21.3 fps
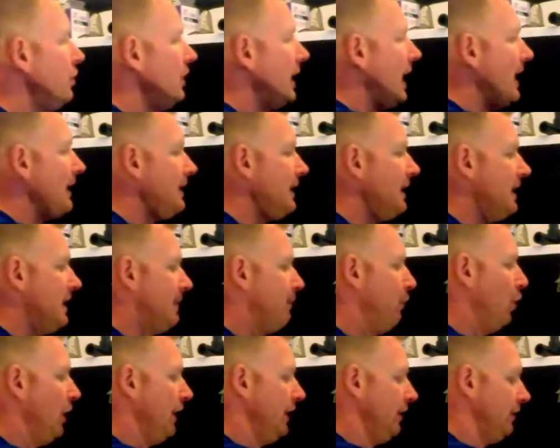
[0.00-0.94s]
you get to this
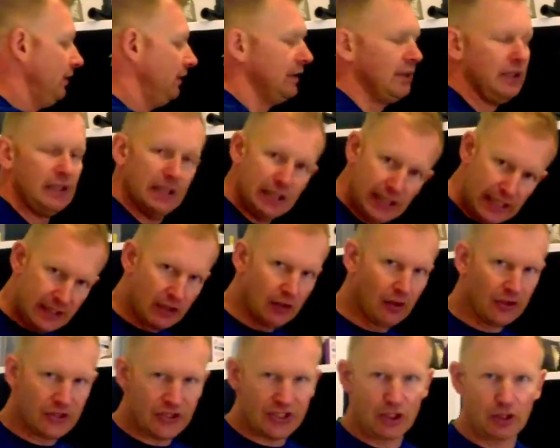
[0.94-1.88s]
point, let's
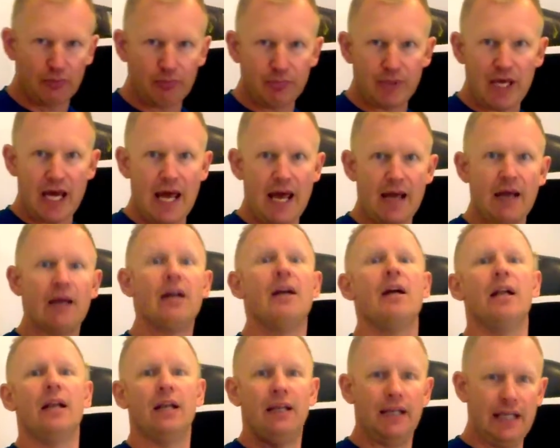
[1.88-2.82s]
not stop there,
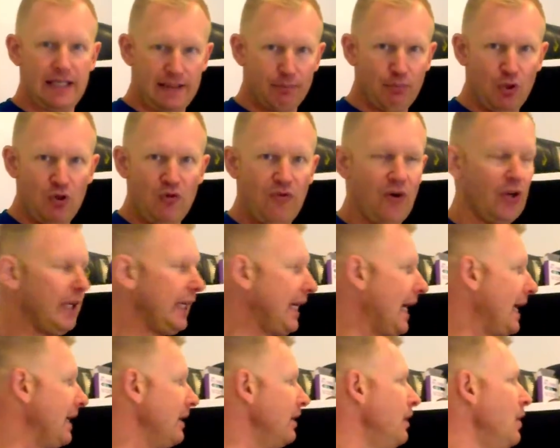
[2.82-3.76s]
let's move on
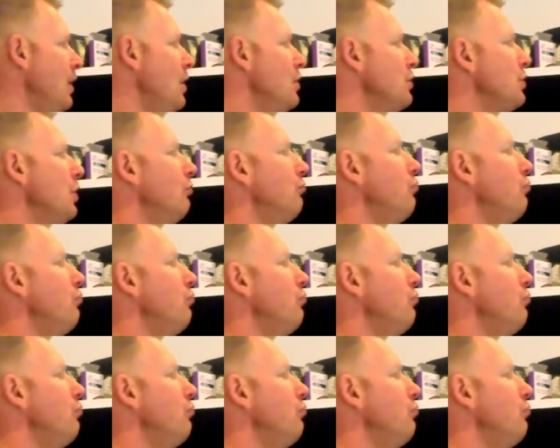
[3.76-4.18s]
again. So